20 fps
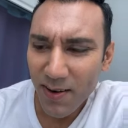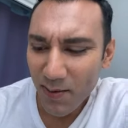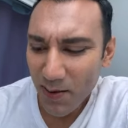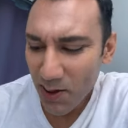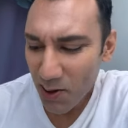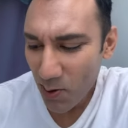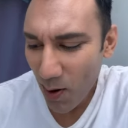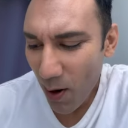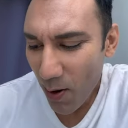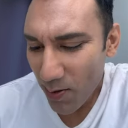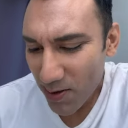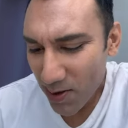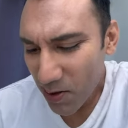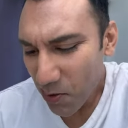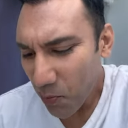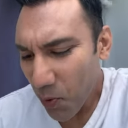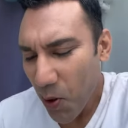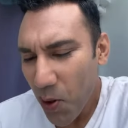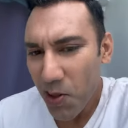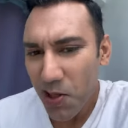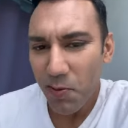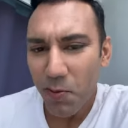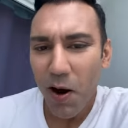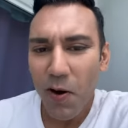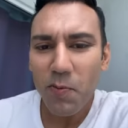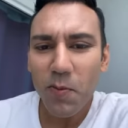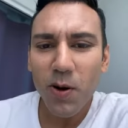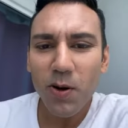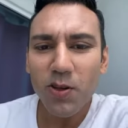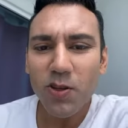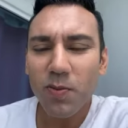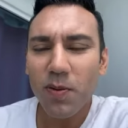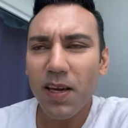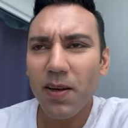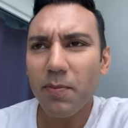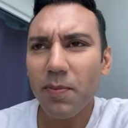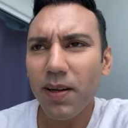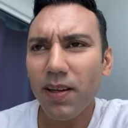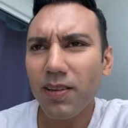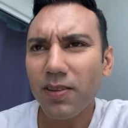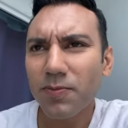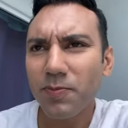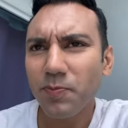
when you go out into the world around most people.